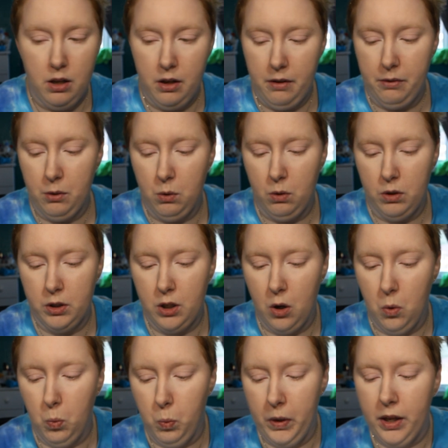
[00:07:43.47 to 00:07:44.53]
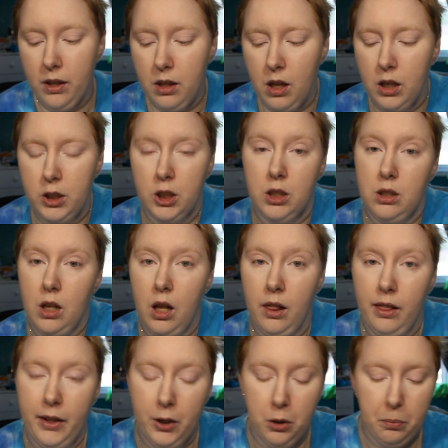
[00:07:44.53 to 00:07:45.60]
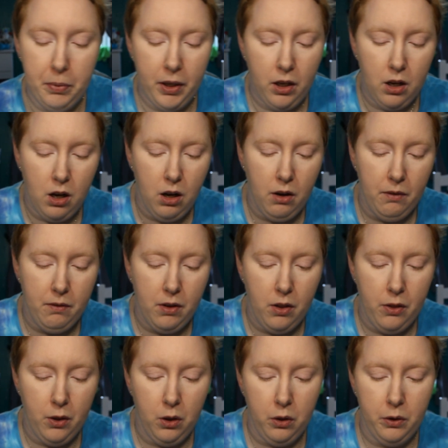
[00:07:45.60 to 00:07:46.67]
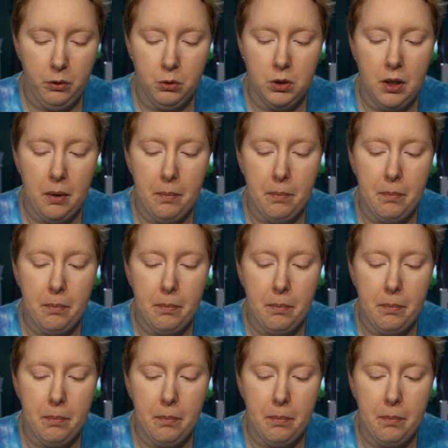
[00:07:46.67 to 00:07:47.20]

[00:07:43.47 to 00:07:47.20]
of course, with just a little bit of the loose